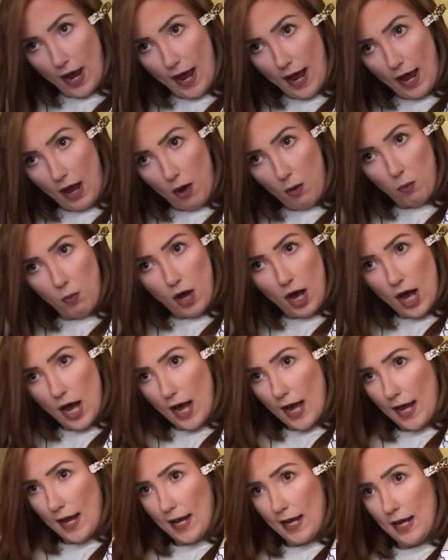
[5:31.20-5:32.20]
how,
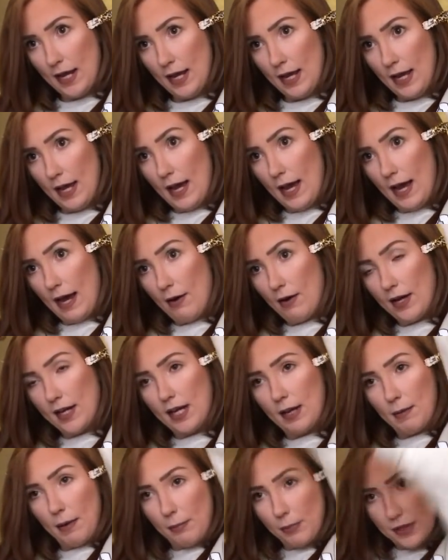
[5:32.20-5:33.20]
why, how I
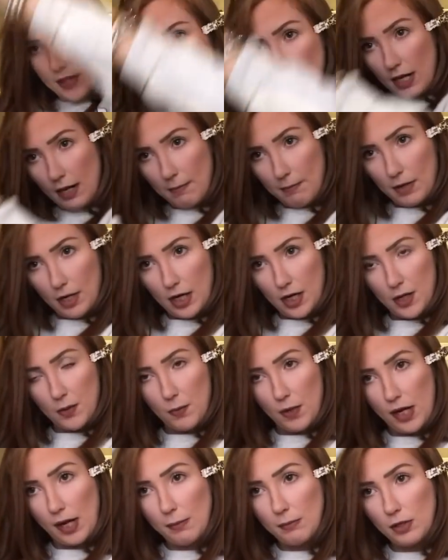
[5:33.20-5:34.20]
came up with that number,
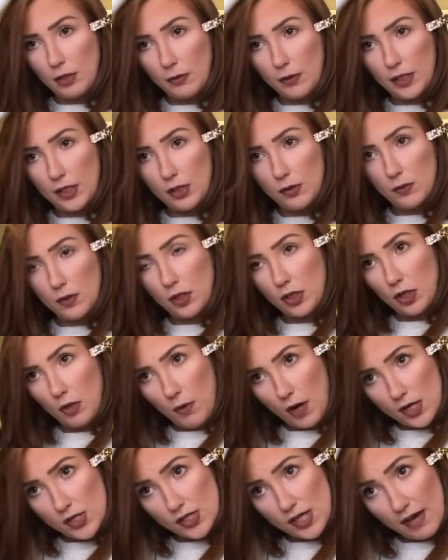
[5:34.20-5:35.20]
what I'm doing, you can go
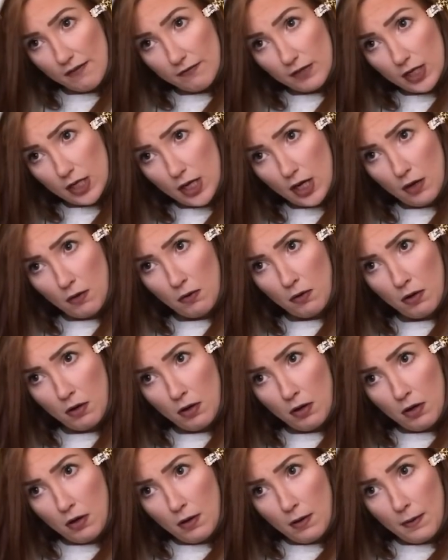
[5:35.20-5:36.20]
watch that video.
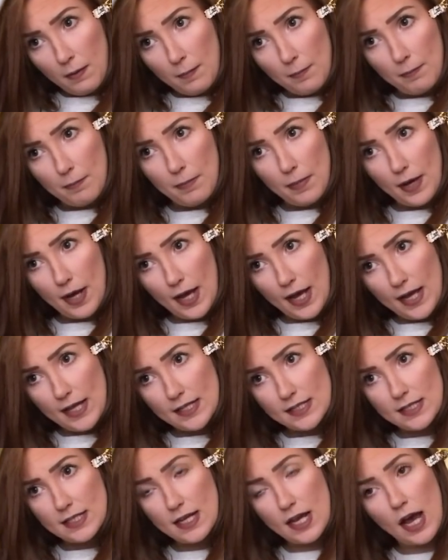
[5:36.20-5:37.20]

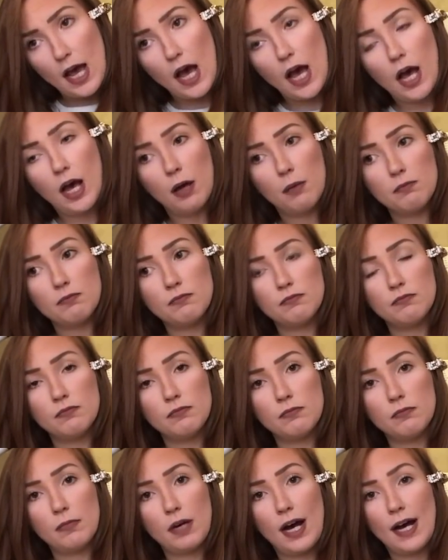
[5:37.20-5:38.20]
But um,
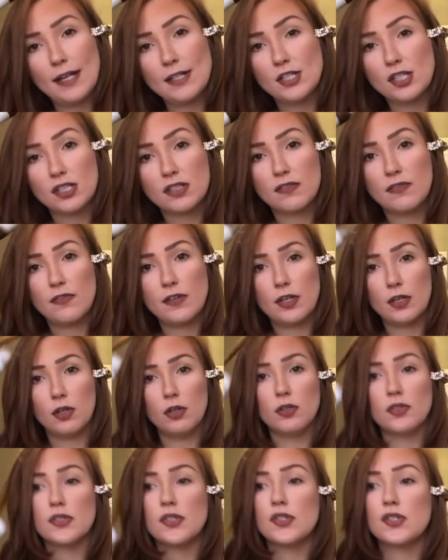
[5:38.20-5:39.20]
I just
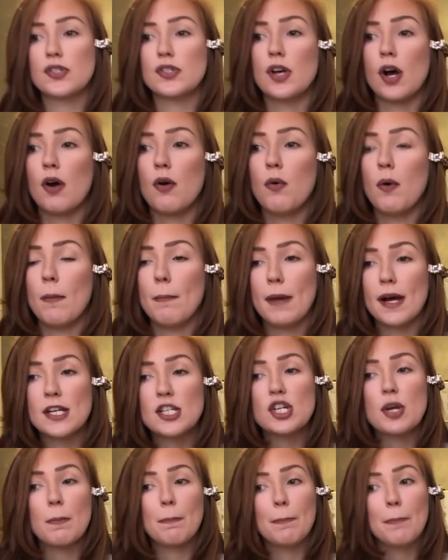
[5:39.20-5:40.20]
feel so
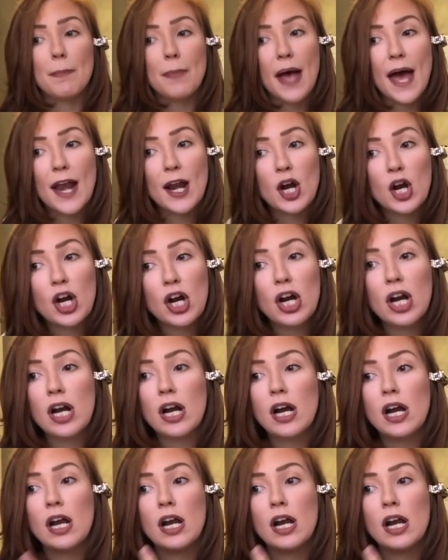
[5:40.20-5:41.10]
much better